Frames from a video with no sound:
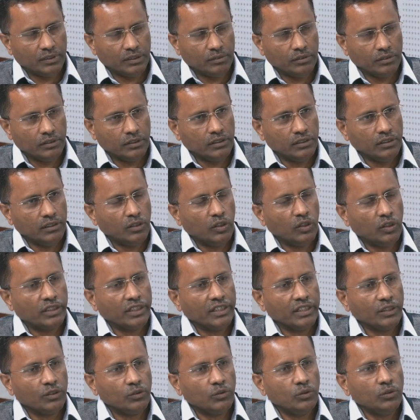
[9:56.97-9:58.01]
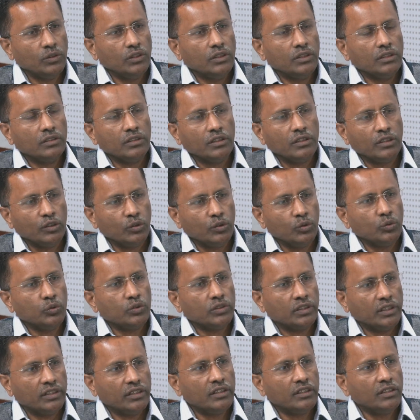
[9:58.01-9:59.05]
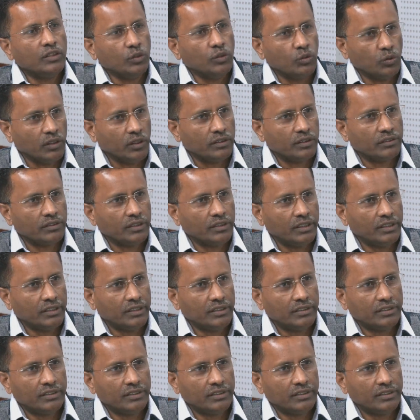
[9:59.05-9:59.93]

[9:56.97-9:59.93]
belonging to the do's and do nots. It is a